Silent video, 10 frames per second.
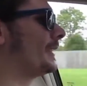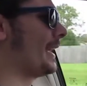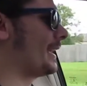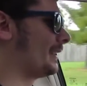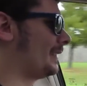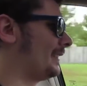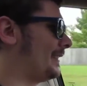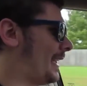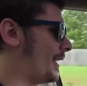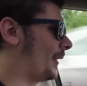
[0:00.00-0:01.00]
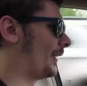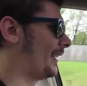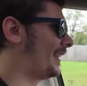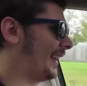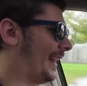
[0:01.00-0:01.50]
like, tankard
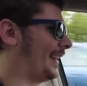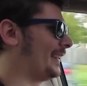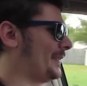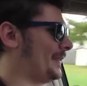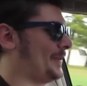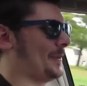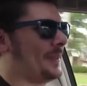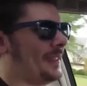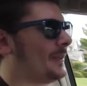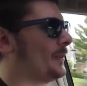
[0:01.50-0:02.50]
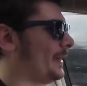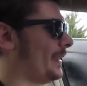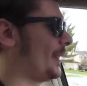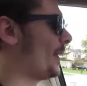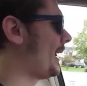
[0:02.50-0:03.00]
to when
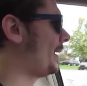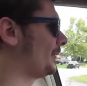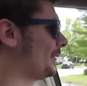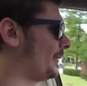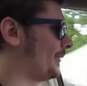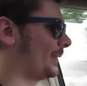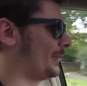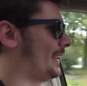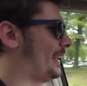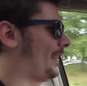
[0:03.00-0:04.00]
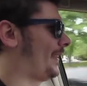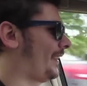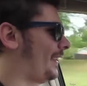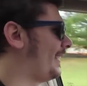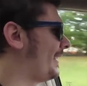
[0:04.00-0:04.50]
they go out for, for dinner
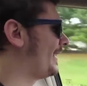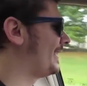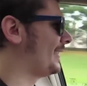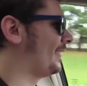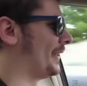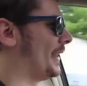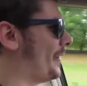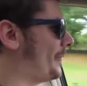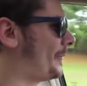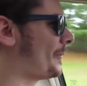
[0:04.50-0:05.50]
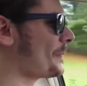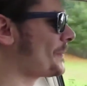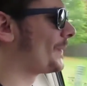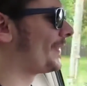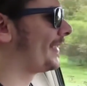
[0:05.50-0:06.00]
yeah. says enough.
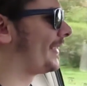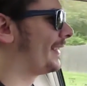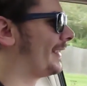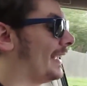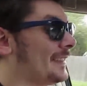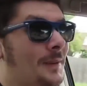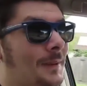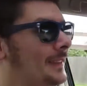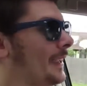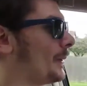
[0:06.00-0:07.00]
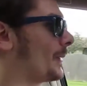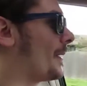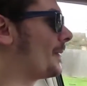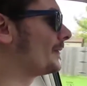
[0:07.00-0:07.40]
I still want a tankard, though.